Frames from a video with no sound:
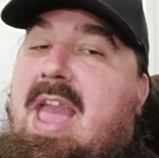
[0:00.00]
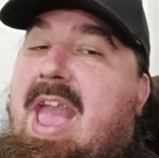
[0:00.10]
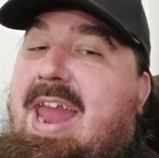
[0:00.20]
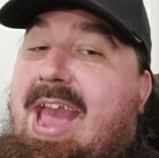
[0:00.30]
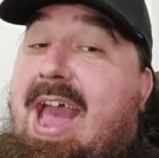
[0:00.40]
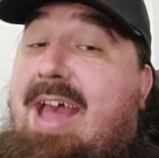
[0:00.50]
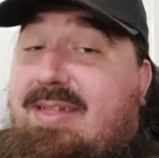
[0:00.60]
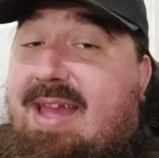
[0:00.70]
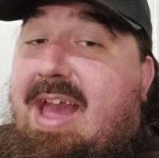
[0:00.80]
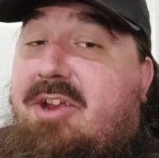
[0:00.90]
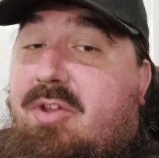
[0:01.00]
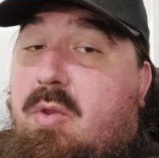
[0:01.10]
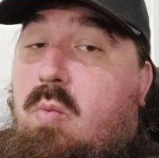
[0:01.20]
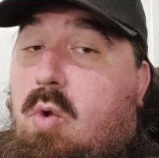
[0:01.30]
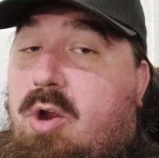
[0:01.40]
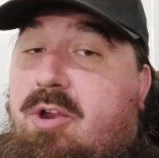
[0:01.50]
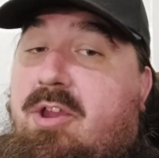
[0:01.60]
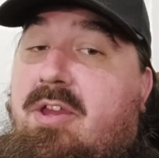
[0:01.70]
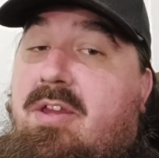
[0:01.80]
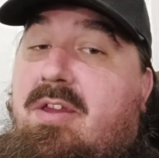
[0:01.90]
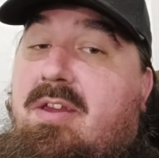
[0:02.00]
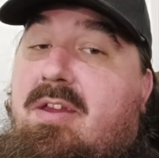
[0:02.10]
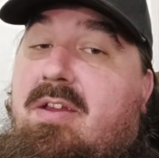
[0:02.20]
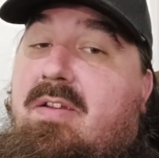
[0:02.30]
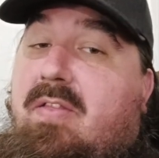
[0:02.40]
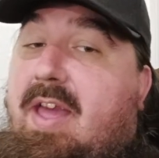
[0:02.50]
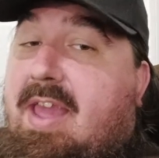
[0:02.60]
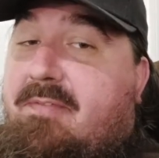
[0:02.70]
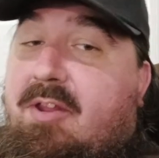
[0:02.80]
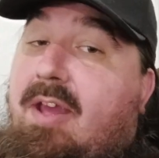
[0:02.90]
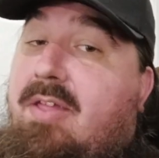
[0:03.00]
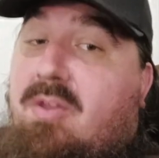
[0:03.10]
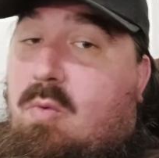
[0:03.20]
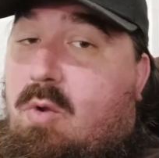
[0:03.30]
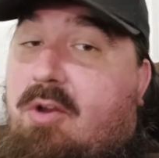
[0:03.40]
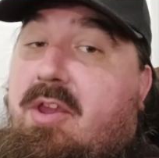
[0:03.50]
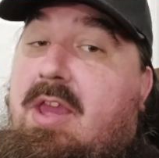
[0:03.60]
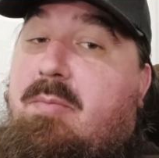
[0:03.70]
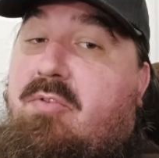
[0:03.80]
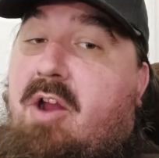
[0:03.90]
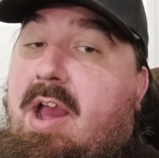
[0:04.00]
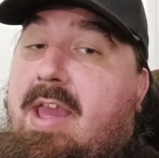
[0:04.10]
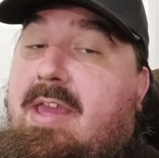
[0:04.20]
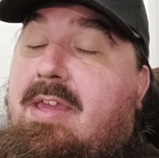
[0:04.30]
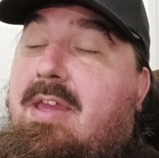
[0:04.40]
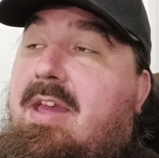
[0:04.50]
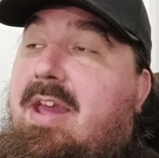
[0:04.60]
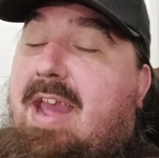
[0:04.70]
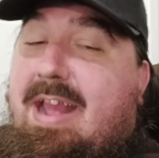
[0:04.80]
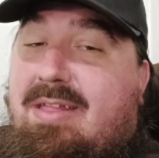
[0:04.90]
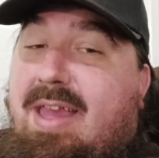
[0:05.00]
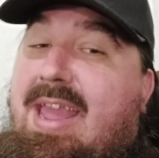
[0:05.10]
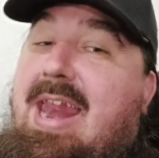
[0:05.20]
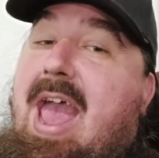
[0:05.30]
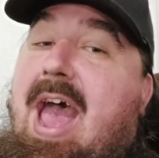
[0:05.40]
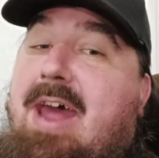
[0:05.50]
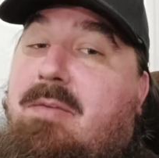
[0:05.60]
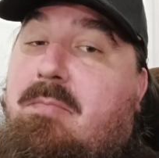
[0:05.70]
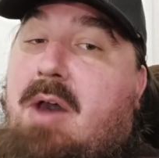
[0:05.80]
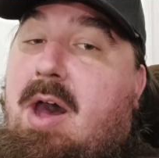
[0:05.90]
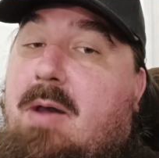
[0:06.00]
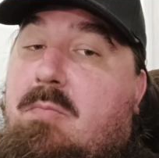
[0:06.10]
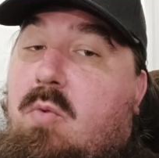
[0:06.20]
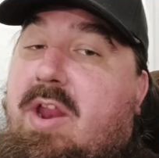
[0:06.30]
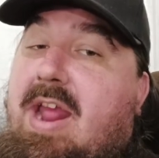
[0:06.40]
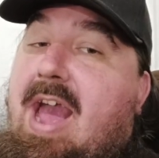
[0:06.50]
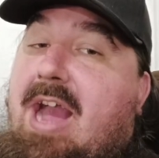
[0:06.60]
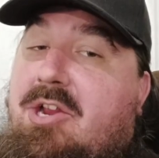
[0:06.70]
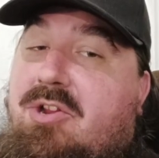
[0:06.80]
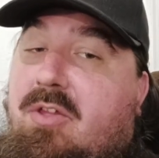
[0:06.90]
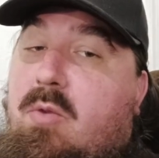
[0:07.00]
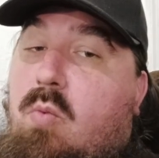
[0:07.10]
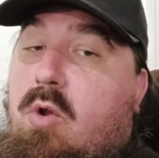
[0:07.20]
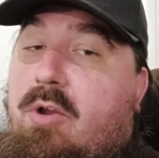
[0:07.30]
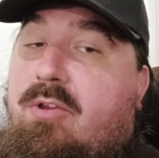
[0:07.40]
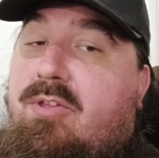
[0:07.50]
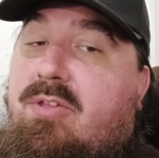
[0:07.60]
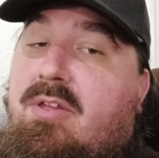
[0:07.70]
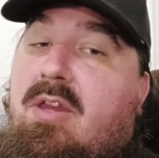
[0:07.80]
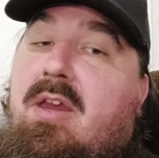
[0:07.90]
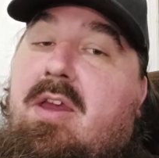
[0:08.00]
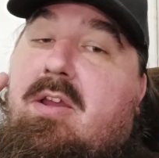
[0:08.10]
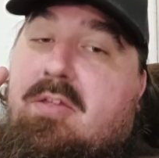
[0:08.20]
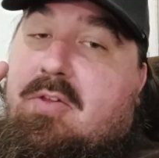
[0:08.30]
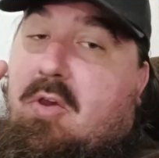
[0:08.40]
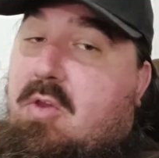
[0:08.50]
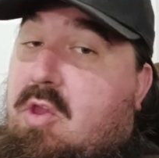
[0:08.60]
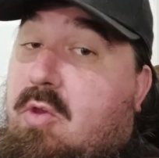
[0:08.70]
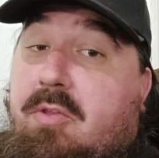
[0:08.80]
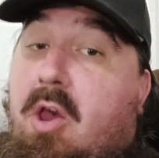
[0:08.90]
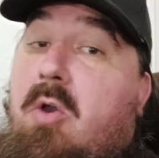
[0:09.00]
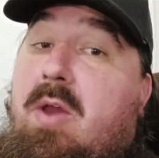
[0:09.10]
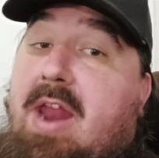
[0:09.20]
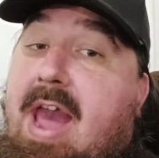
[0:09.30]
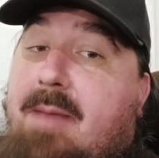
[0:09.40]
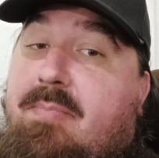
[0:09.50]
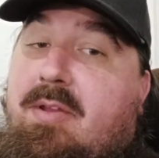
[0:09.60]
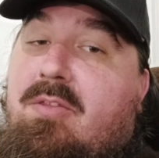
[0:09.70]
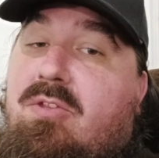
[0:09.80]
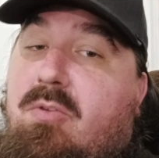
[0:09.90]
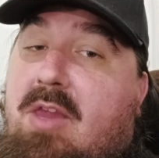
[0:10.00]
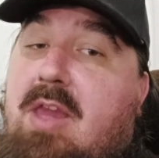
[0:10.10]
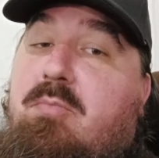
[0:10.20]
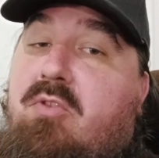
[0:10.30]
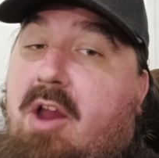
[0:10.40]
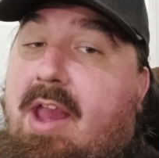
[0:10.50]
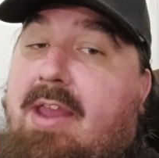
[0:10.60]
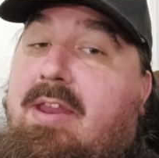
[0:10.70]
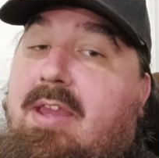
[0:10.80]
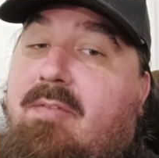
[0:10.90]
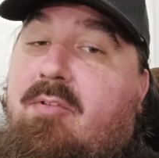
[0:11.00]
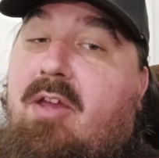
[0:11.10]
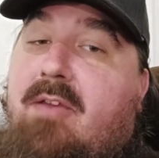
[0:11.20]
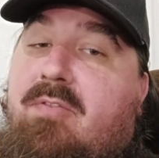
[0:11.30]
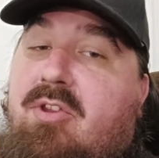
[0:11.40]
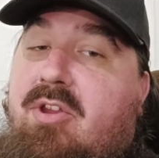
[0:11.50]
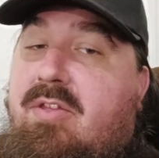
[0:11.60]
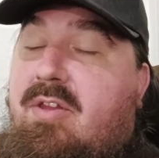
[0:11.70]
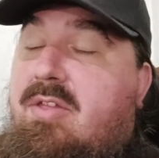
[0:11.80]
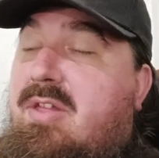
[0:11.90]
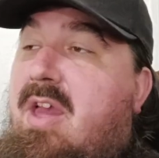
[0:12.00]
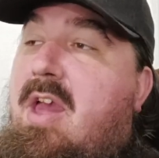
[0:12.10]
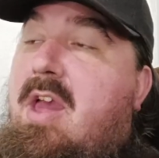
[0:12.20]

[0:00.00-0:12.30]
And it has to actually work. Like, if it doesn't work, keep trying. It's like an atom bomb when it actually works. So you'll know it happened. So keep trying to give your life to Jesus.